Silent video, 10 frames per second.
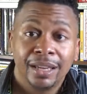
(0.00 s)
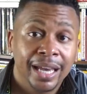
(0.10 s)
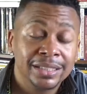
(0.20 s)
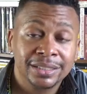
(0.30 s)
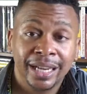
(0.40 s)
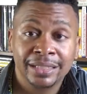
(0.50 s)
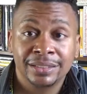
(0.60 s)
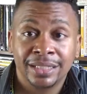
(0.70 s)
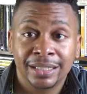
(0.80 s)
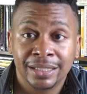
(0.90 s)
Education
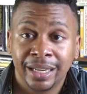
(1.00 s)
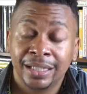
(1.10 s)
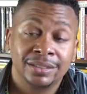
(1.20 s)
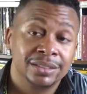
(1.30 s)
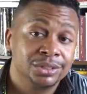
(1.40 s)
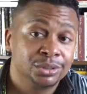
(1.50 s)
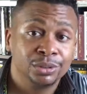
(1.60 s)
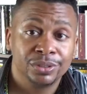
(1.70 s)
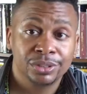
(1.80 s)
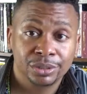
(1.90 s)
is education because
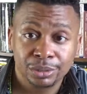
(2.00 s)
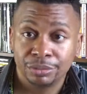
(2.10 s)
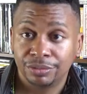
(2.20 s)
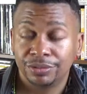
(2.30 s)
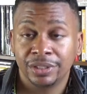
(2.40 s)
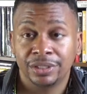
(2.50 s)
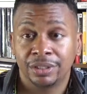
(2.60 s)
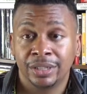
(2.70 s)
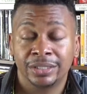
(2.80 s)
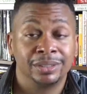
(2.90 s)
truth is truth. You
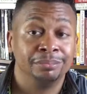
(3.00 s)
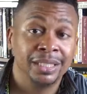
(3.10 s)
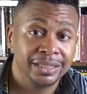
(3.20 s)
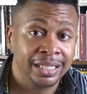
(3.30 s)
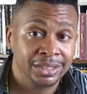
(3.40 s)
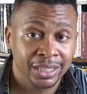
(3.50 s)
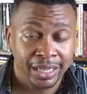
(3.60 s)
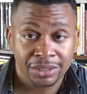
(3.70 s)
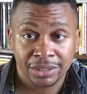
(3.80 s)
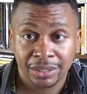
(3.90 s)
know, it's the
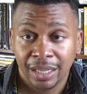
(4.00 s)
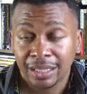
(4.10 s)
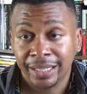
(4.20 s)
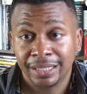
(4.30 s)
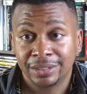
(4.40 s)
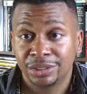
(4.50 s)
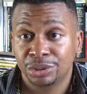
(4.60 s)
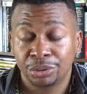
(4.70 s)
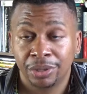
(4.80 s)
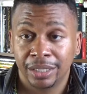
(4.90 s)
miseducation that is
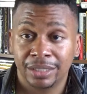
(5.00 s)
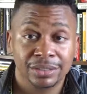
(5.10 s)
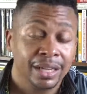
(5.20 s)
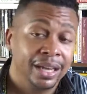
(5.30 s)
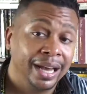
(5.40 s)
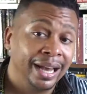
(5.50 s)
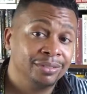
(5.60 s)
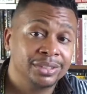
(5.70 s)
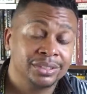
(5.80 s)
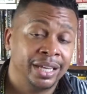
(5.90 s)
destroying us. I have
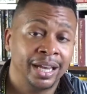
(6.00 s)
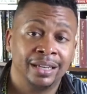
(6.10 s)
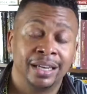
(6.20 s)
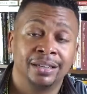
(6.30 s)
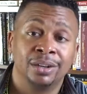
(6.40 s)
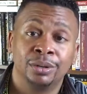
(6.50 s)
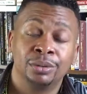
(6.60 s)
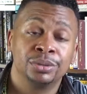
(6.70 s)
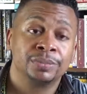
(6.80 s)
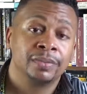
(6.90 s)
a saying that
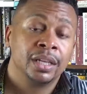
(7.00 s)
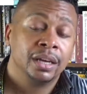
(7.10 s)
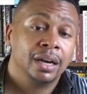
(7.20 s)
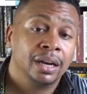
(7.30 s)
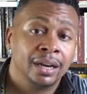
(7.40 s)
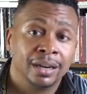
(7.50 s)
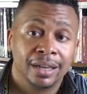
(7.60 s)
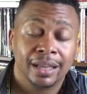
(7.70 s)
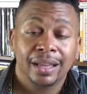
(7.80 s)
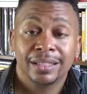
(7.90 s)
goes,
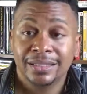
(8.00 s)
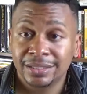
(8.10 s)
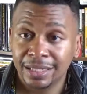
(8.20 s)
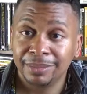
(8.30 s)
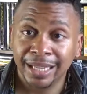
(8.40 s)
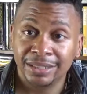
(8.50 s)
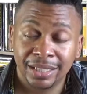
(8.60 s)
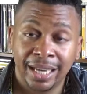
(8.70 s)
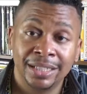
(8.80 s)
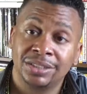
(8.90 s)
uh, some
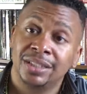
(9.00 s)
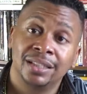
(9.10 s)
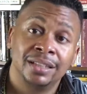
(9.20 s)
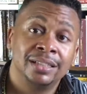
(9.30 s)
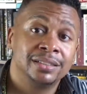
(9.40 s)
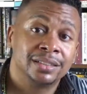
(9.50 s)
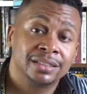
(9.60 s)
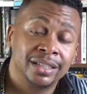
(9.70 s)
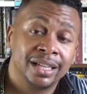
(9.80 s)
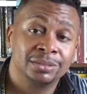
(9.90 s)
education can lead to
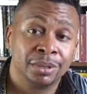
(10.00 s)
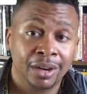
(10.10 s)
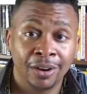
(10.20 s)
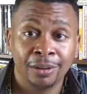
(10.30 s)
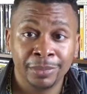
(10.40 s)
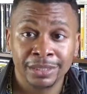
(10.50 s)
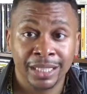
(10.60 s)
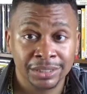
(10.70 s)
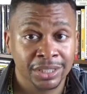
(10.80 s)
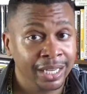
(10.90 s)
success, but all
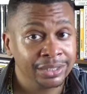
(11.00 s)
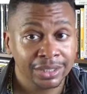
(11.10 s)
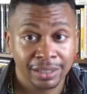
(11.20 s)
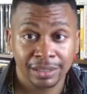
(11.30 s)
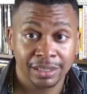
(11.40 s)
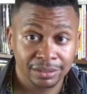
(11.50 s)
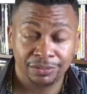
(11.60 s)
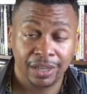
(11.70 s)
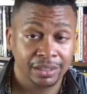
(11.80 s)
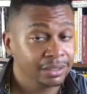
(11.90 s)
miseducation can lead to
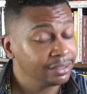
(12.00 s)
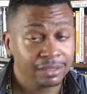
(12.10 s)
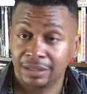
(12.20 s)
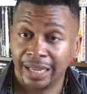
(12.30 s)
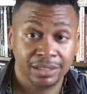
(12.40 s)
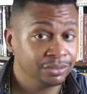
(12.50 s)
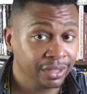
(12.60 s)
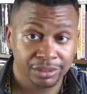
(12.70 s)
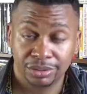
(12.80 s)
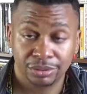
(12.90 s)
failure. That is
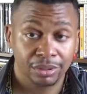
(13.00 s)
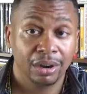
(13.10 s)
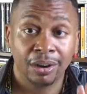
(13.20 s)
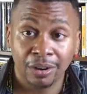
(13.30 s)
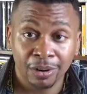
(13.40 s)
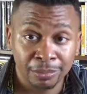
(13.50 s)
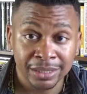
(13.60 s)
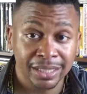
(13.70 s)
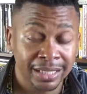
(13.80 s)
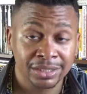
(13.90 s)
very true. All
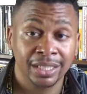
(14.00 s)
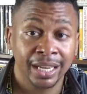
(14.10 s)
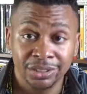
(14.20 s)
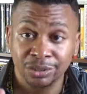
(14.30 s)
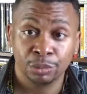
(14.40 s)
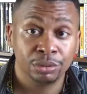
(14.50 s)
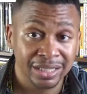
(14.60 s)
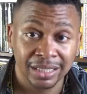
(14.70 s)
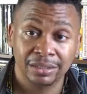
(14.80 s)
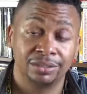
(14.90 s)
miseducation will
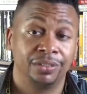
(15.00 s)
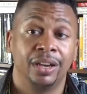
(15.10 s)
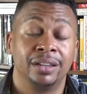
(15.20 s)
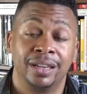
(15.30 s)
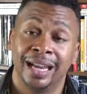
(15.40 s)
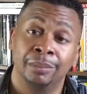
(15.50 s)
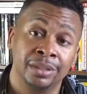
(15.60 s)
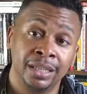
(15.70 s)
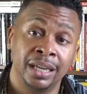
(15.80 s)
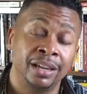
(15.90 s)
lead to failure. And I
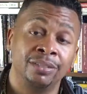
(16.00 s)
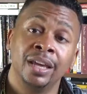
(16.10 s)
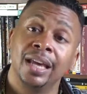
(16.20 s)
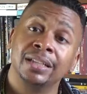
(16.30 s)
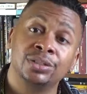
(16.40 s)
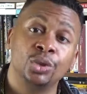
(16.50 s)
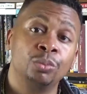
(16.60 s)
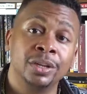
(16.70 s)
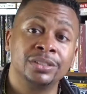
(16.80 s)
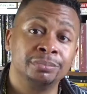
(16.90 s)
believe it's so
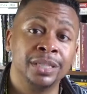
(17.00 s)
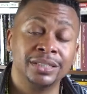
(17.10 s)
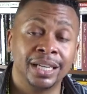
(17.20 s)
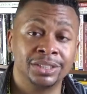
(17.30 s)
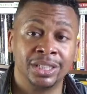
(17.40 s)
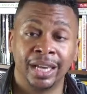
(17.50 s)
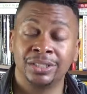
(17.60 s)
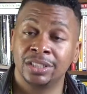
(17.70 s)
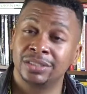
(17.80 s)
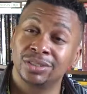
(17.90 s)
much
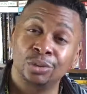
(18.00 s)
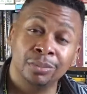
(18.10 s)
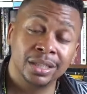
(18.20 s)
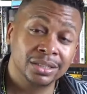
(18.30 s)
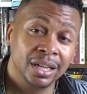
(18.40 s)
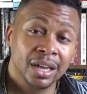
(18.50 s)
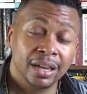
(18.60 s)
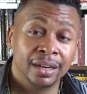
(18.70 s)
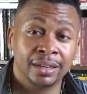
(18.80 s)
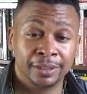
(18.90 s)
miseducation, it's so much
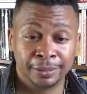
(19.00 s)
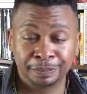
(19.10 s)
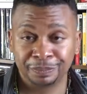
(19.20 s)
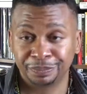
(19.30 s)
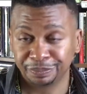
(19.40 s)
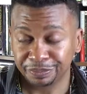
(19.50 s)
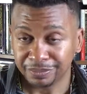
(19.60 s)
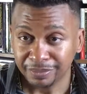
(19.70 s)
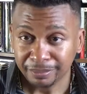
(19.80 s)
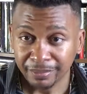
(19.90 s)
um,
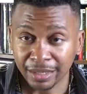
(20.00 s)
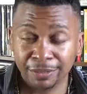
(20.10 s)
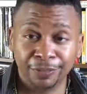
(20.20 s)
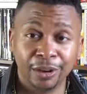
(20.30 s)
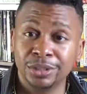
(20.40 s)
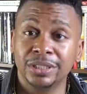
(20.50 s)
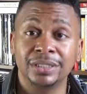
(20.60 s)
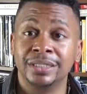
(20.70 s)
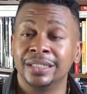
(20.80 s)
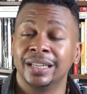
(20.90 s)

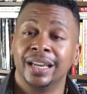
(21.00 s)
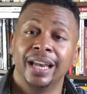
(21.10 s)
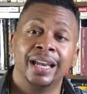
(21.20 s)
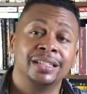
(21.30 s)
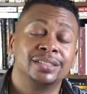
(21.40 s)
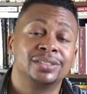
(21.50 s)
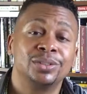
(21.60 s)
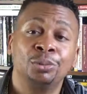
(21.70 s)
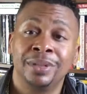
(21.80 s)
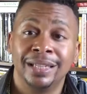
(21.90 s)
falsehood, and it's
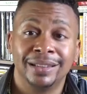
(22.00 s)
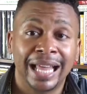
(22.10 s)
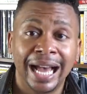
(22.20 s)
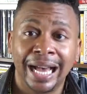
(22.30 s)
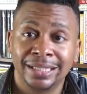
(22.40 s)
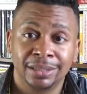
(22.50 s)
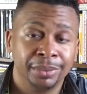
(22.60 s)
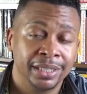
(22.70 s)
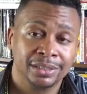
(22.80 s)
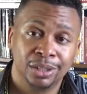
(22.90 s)
so many lies are
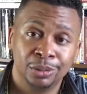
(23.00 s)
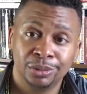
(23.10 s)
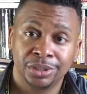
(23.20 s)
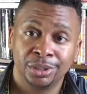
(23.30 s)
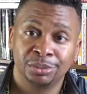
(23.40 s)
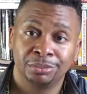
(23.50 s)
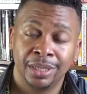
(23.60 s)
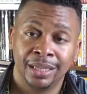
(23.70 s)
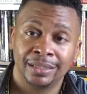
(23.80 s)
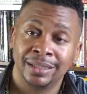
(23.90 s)
being told to human
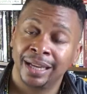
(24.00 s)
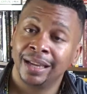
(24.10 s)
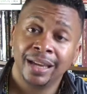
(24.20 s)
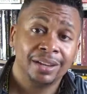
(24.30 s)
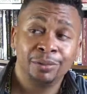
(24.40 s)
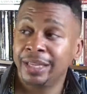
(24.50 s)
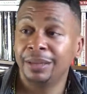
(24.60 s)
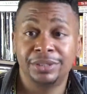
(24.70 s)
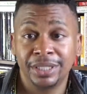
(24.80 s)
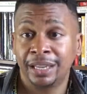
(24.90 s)
beings that we
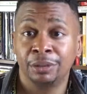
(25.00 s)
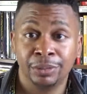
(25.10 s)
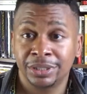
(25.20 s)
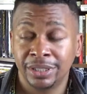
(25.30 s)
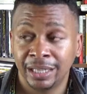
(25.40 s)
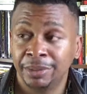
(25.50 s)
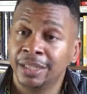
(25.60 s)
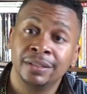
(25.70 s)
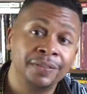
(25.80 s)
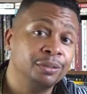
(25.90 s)
keep saying what we're saying
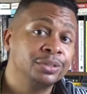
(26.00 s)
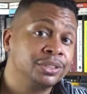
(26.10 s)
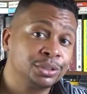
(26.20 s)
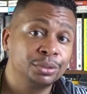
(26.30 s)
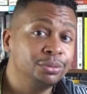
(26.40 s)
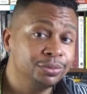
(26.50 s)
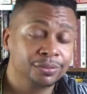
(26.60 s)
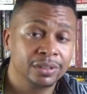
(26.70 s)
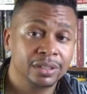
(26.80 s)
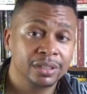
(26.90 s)
because if it was the truth,